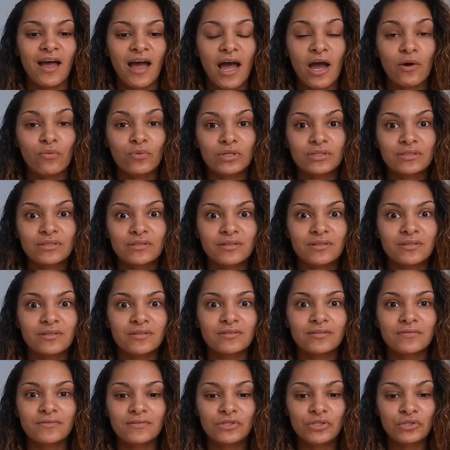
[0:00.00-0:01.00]
I would
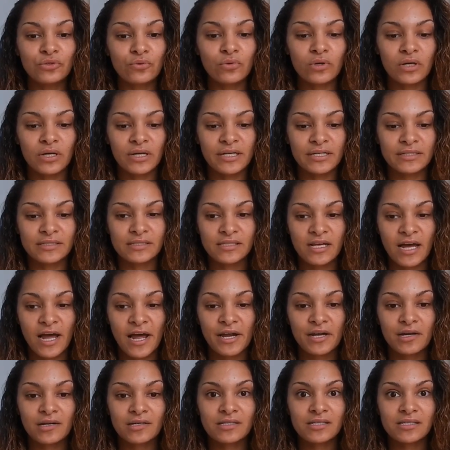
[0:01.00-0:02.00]
do an
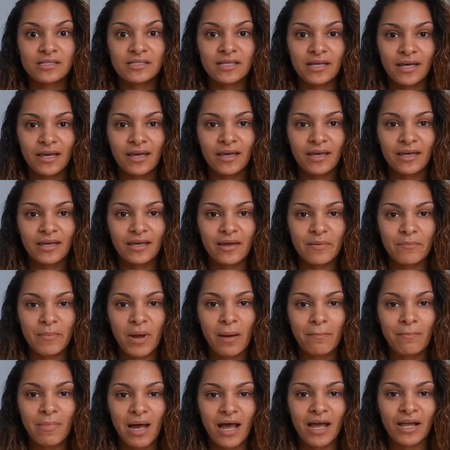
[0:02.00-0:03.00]
entire sit and
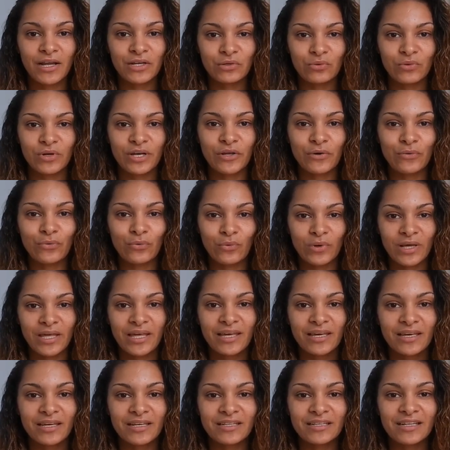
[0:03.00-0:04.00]
my mind wouldn't
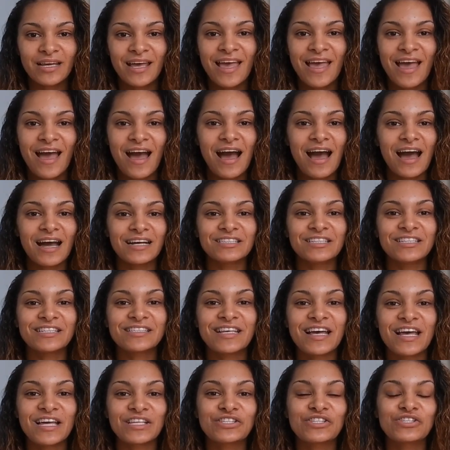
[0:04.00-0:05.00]
win, I
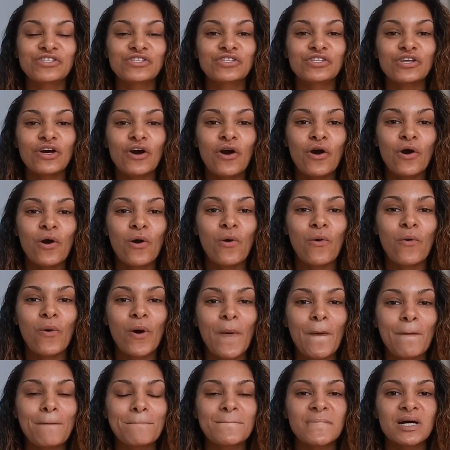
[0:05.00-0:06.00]
just had
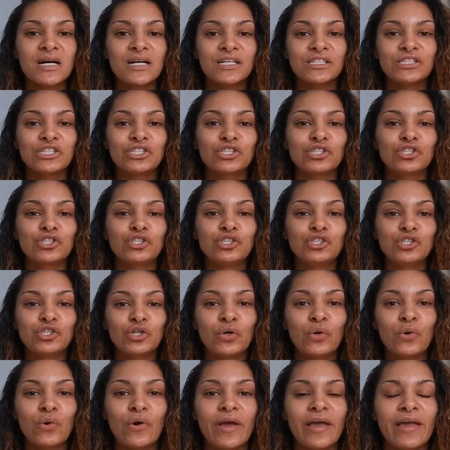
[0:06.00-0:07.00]
so much
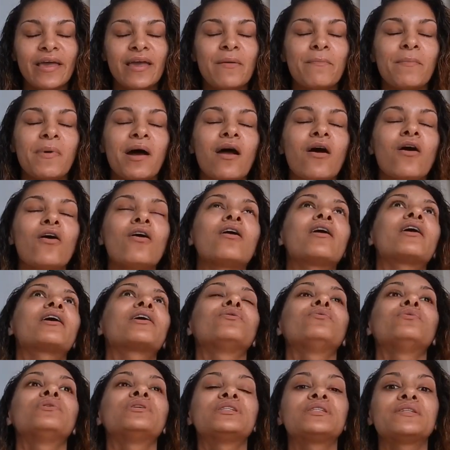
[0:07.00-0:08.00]
joy, and my
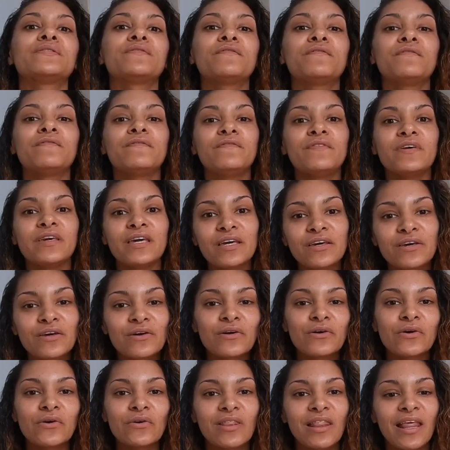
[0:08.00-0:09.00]
heart was
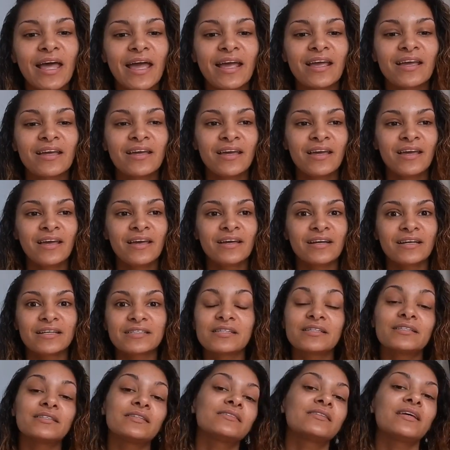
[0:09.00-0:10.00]
filled, like,
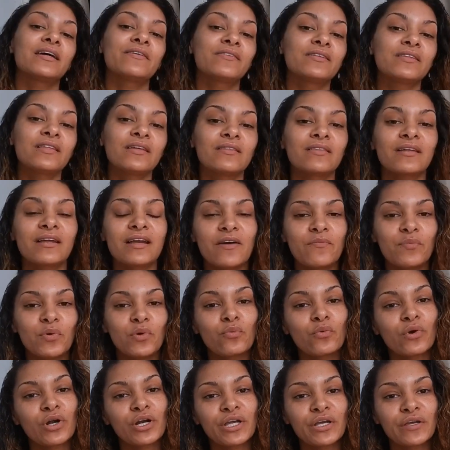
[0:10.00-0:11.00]
because this is everything that I've
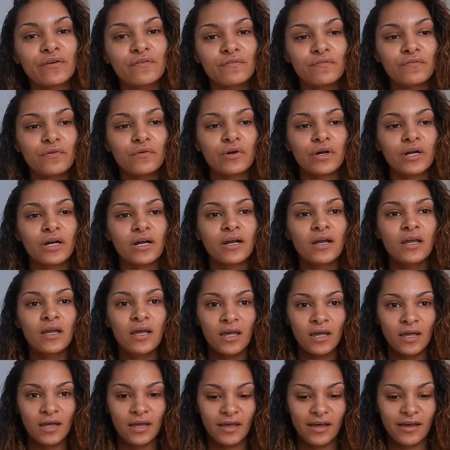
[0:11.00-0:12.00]
been working for.
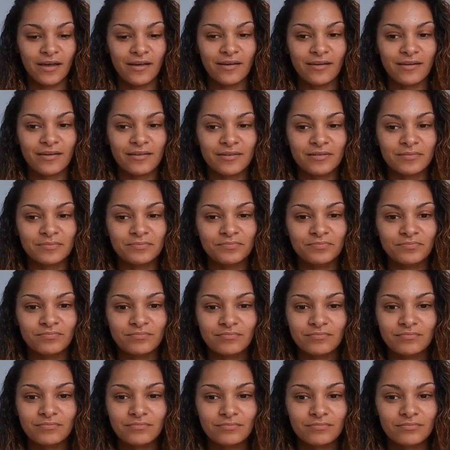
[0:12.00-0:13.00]

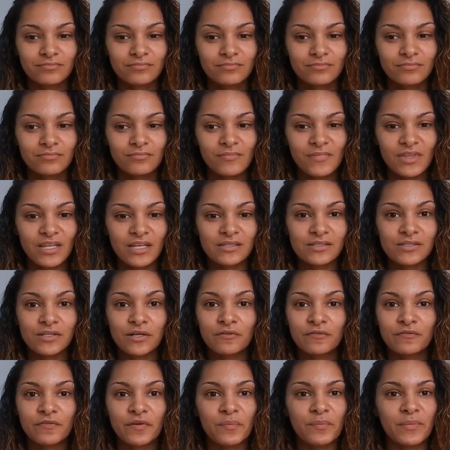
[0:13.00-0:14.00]

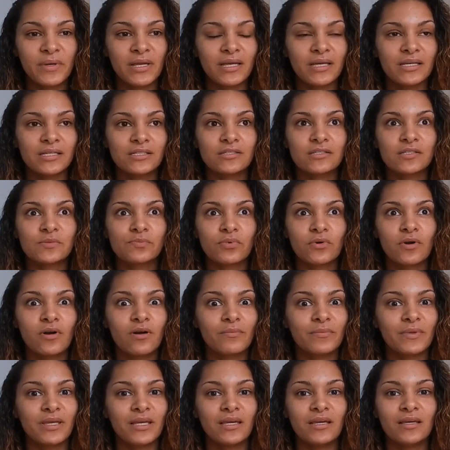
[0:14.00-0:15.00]
So for me, it just
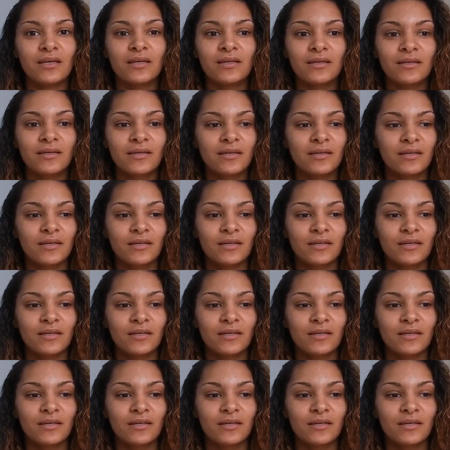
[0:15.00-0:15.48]
brought me